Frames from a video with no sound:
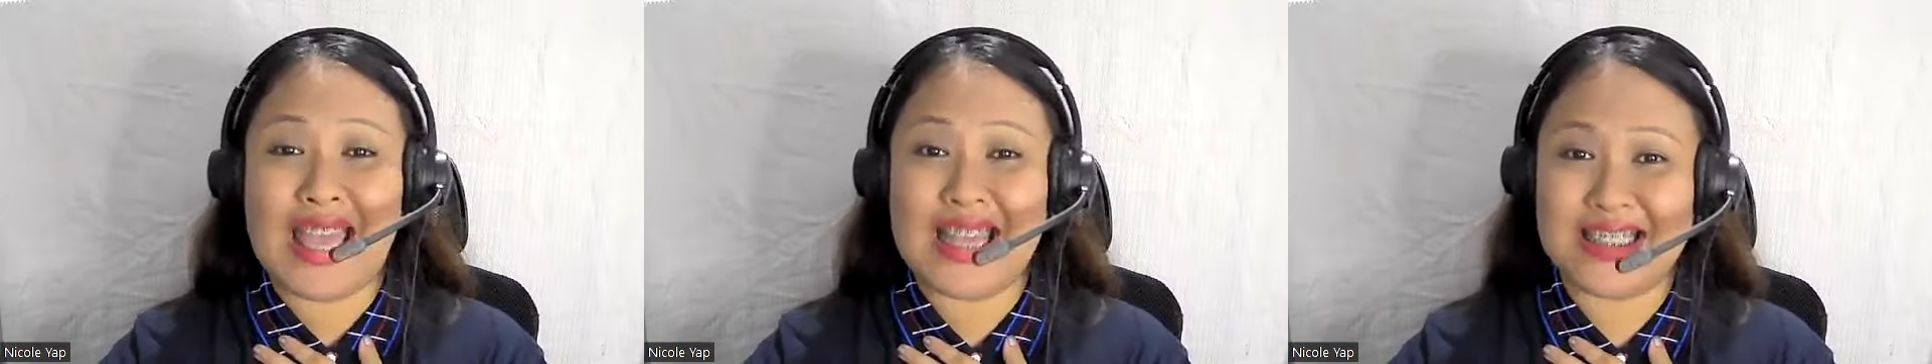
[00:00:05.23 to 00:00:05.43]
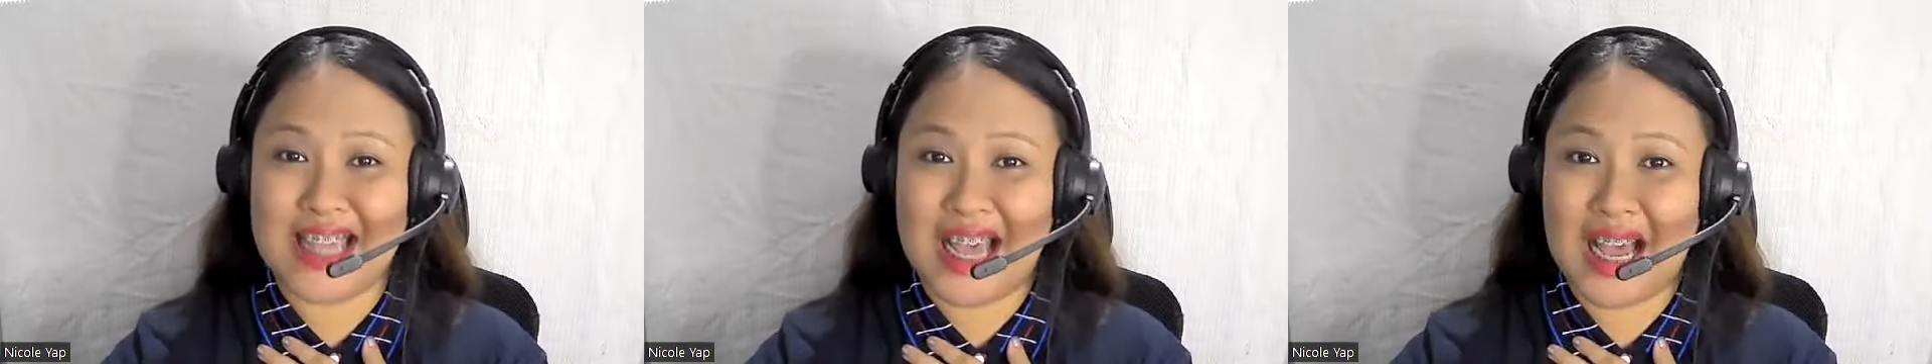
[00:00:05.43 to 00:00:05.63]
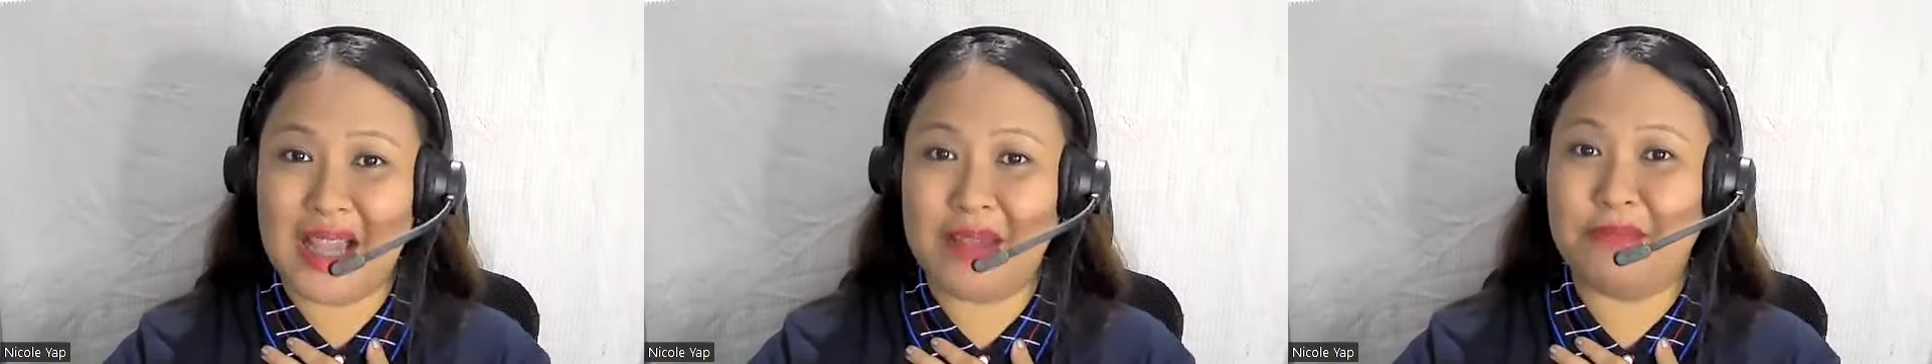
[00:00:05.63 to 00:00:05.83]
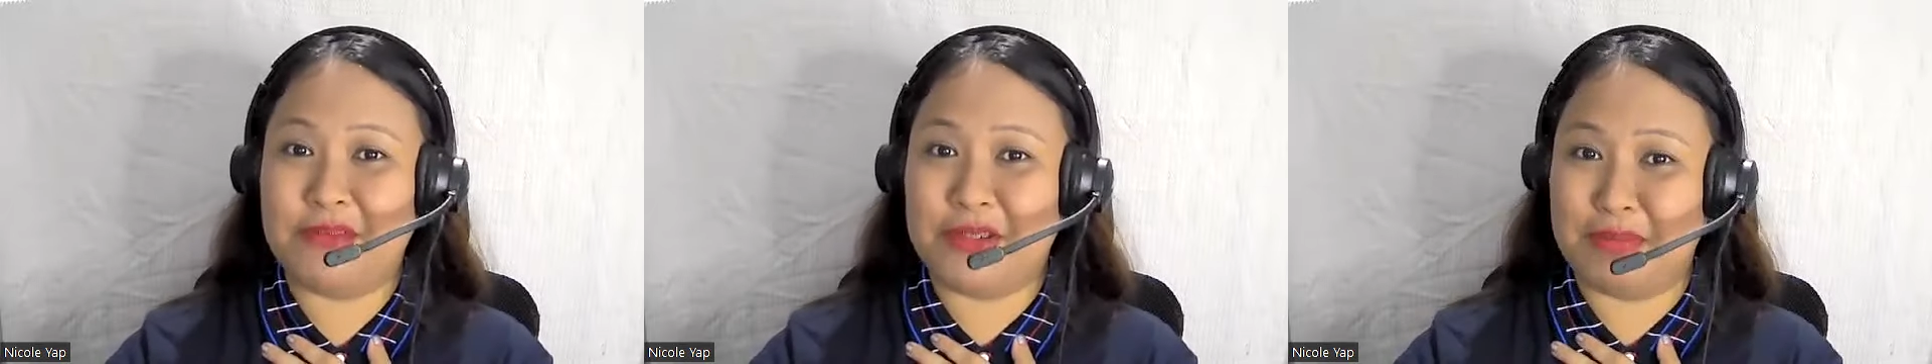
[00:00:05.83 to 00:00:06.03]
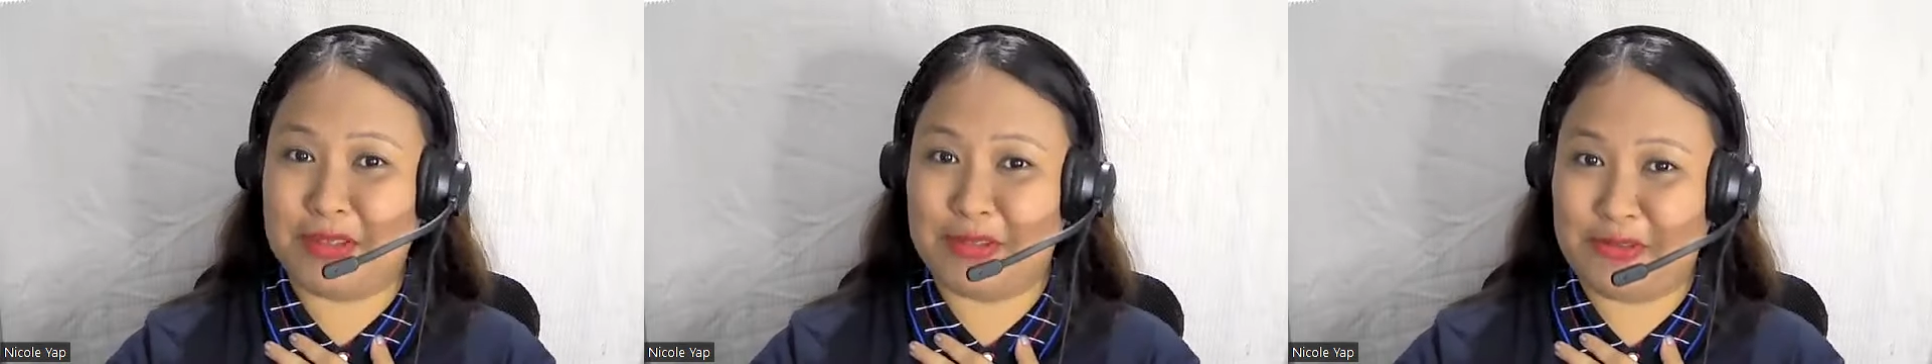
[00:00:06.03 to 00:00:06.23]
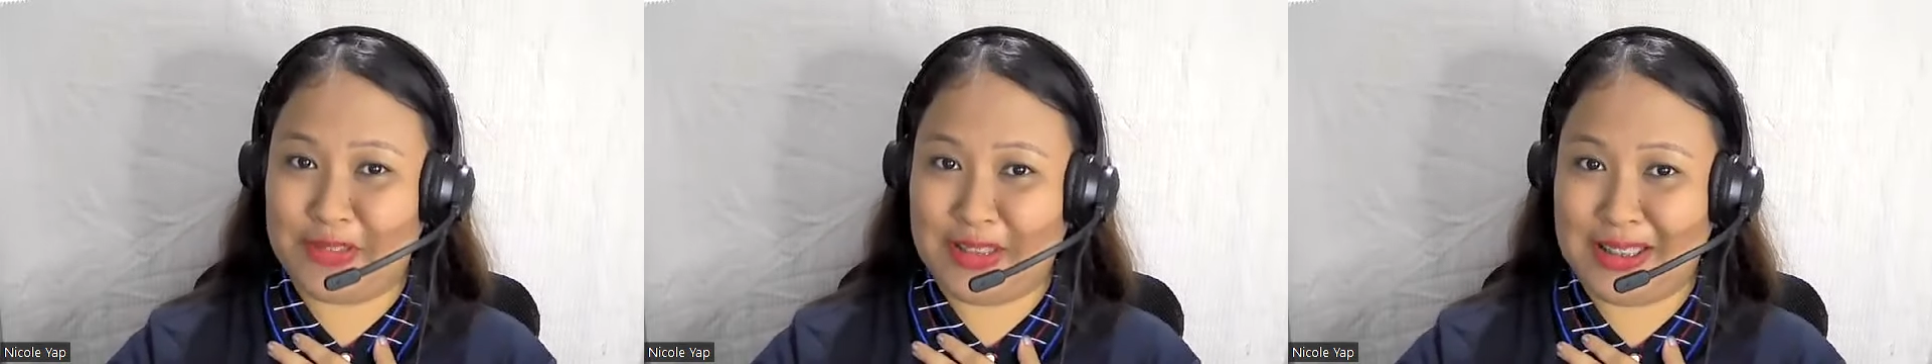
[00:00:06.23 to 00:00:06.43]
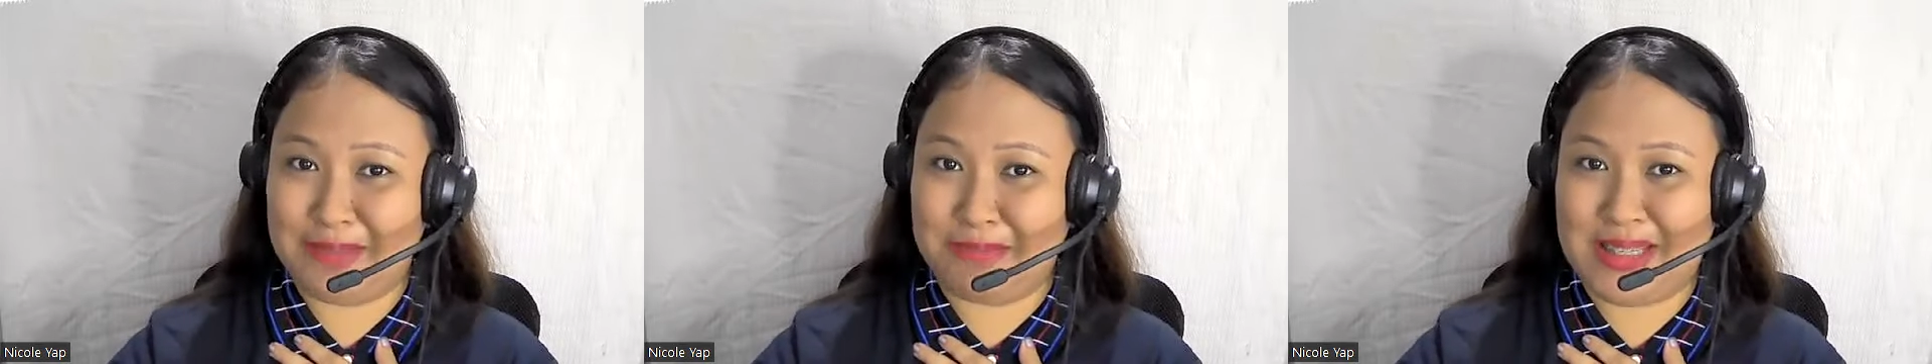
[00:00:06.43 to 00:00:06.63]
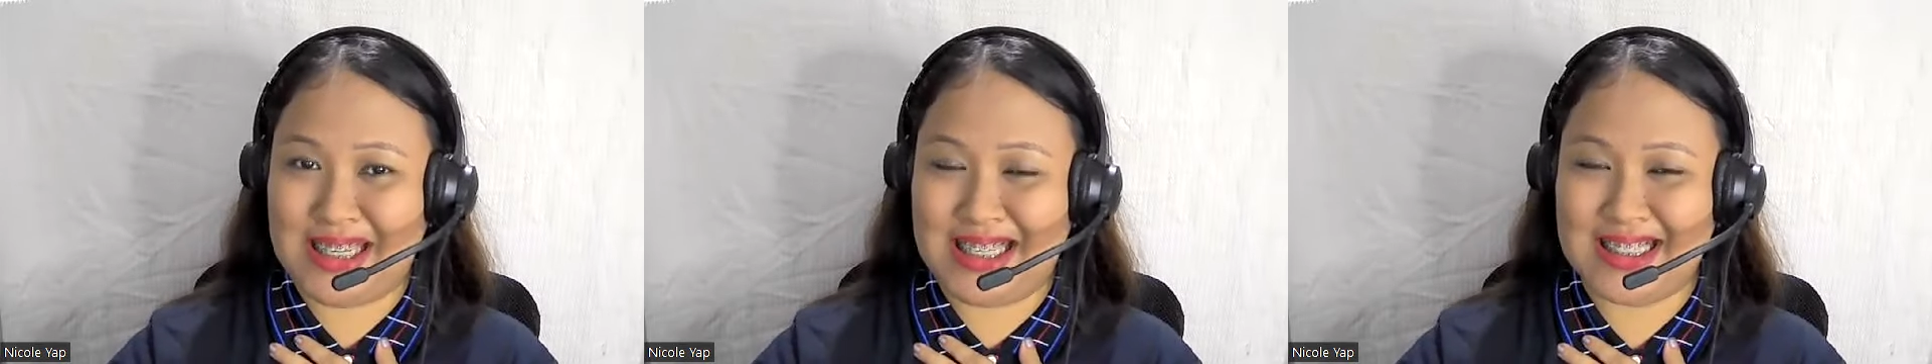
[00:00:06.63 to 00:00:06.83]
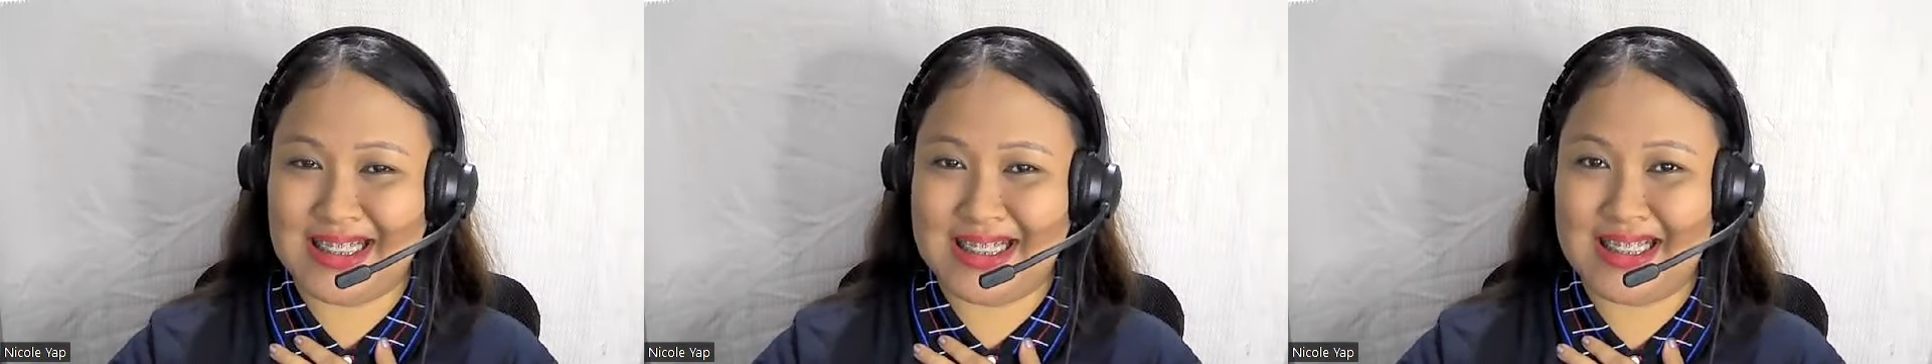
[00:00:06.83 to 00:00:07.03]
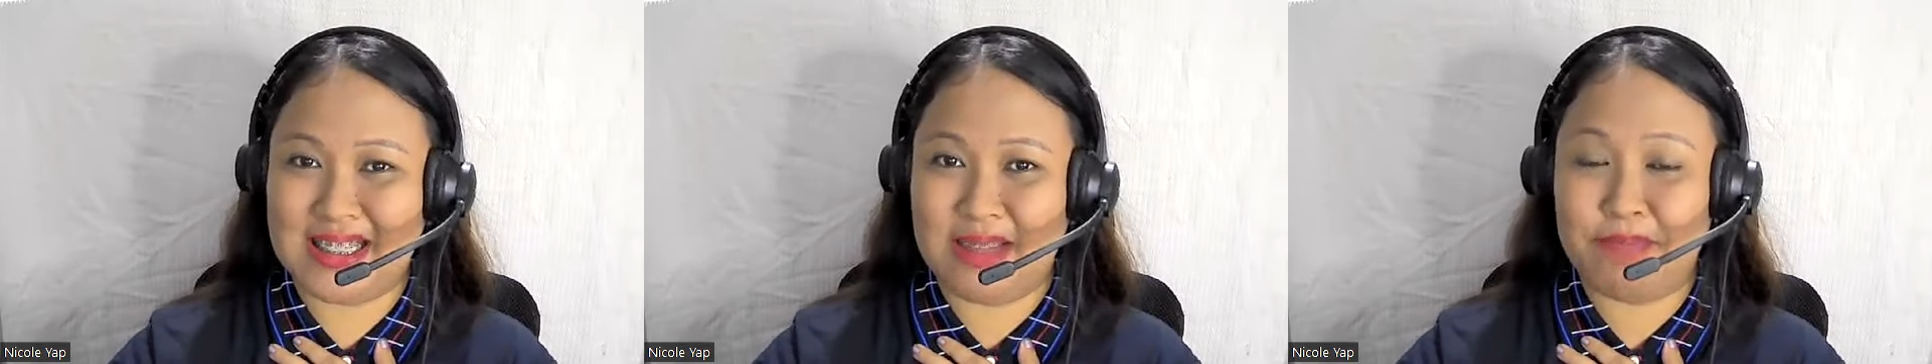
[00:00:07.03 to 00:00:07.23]
and I'm from the
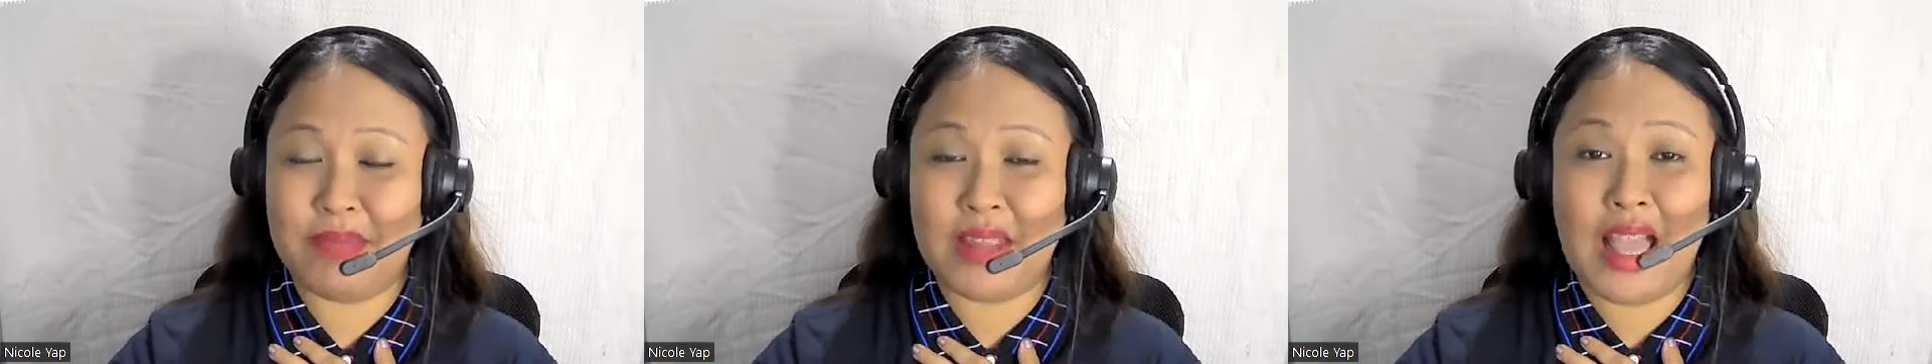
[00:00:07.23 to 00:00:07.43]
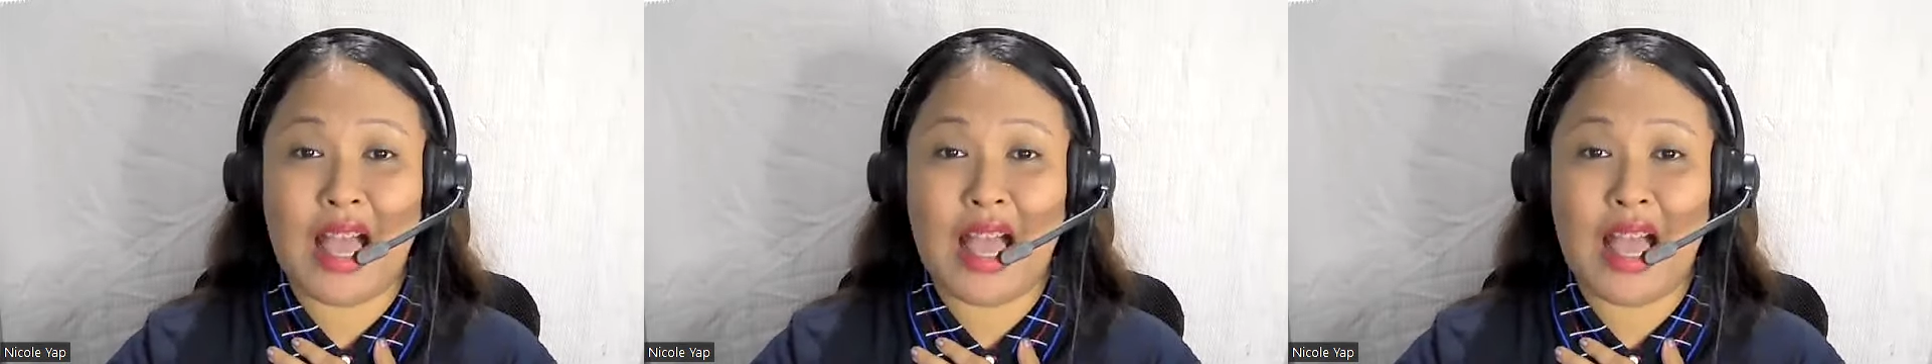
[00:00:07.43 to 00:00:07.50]
Philippines.